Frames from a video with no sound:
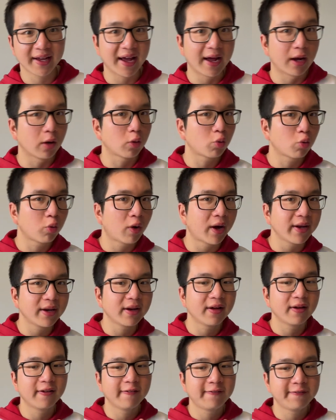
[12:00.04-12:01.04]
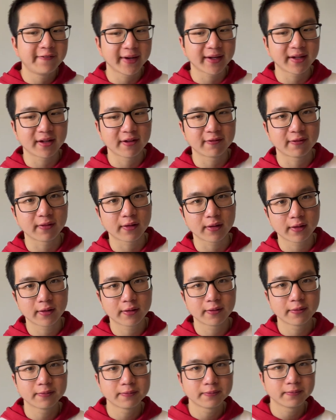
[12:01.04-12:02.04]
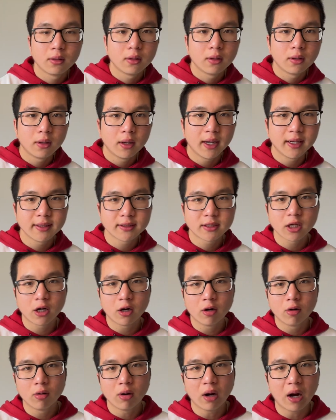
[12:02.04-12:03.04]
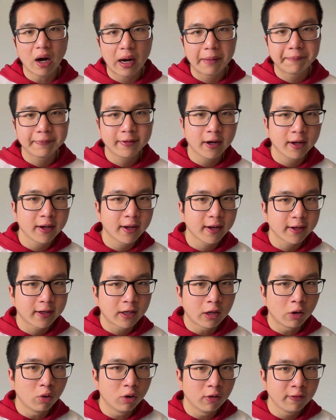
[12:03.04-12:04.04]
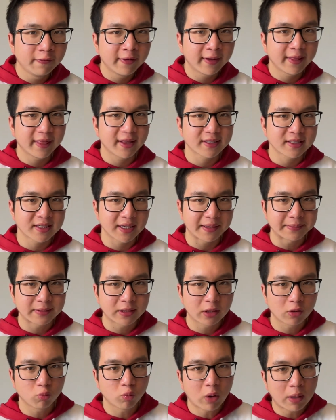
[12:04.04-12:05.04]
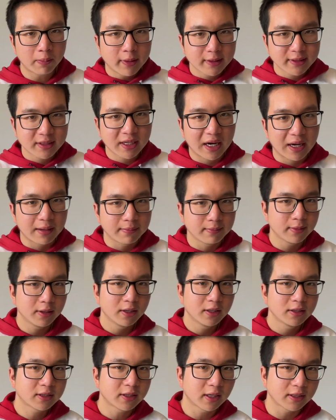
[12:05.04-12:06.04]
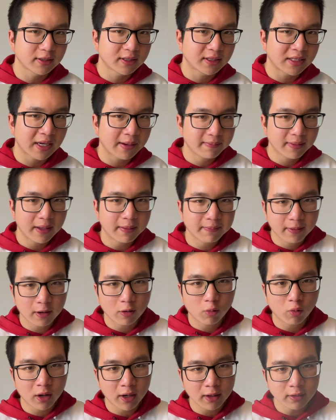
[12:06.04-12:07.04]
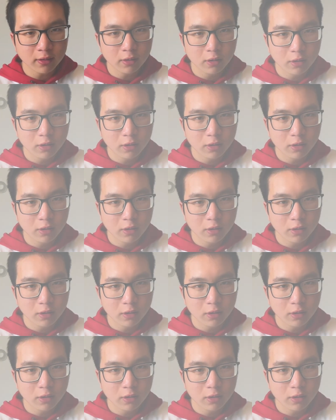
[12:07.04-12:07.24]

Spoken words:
and quite effectively. And so I'm gonna go over the steps one more time. So step number 1